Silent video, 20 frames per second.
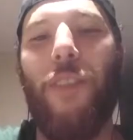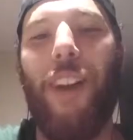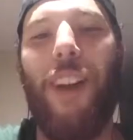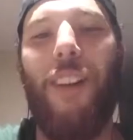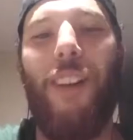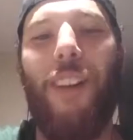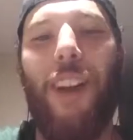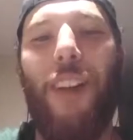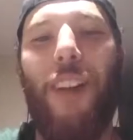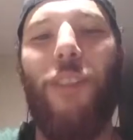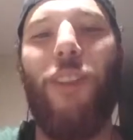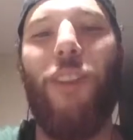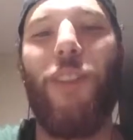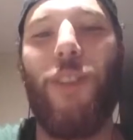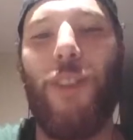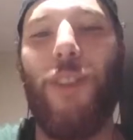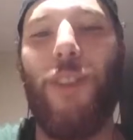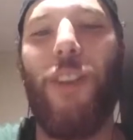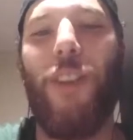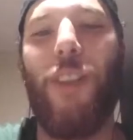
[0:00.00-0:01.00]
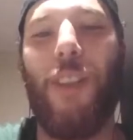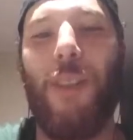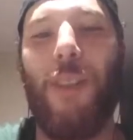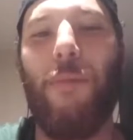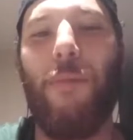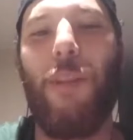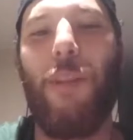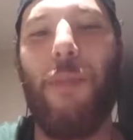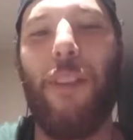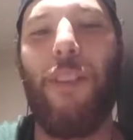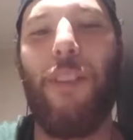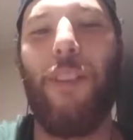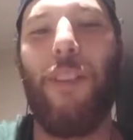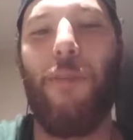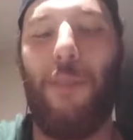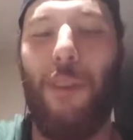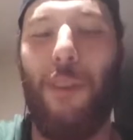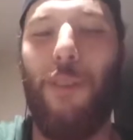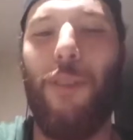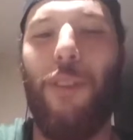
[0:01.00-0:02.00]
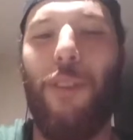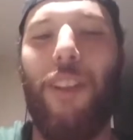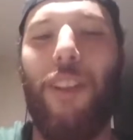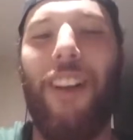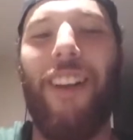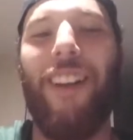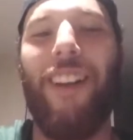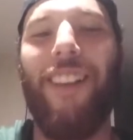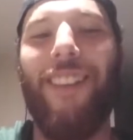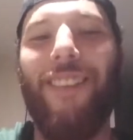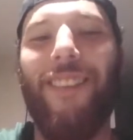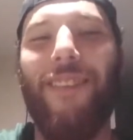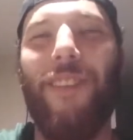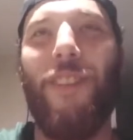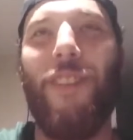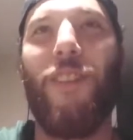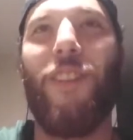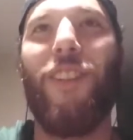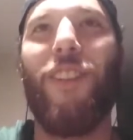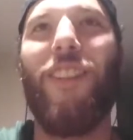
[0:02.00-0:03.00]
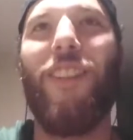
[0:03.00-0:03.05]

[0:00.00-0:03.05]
I will enjoy as much pasties to you as you'd like, for sure.